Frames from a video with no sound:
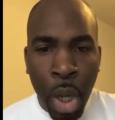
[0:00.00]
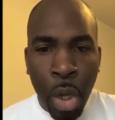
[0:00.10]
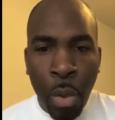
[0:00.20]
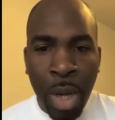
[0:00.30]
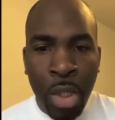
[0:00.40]

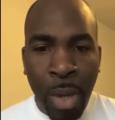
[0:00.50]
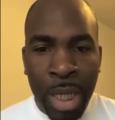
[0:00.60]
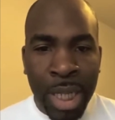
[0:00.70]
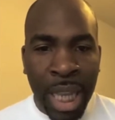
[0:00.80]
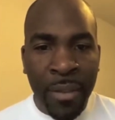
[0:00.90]
Who else do I
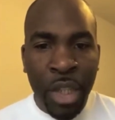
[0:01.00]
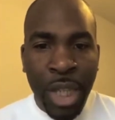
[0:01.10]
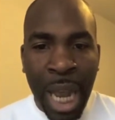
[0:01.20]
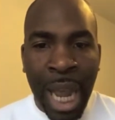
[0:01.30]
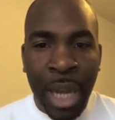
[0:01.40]
need to give a
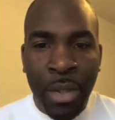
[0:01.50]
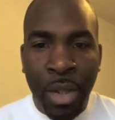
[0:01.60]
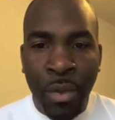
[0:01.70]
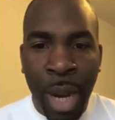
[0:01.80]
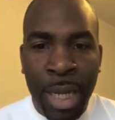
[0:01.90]
shout out
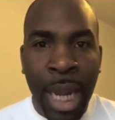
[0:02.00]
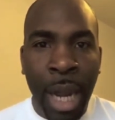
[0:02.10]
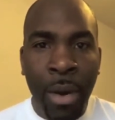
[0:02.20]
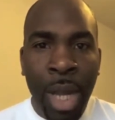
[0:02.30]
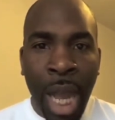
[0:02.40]
to right now?